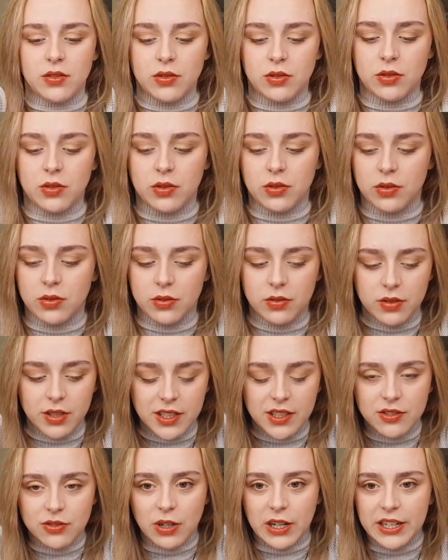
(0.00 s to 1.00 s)
who
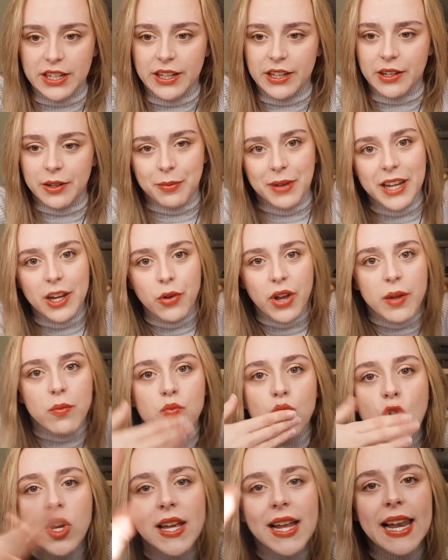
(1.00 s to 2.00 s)
is right here. But anyway,
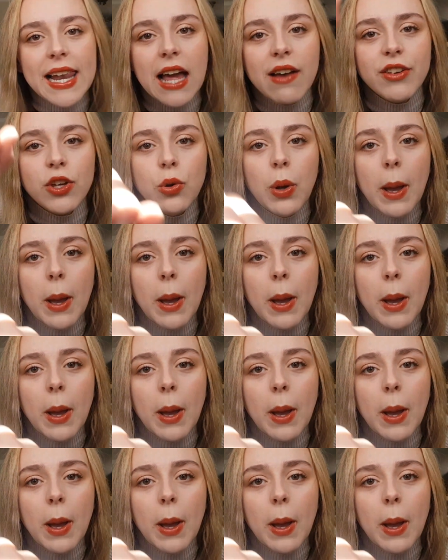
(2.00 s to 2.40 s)
love you.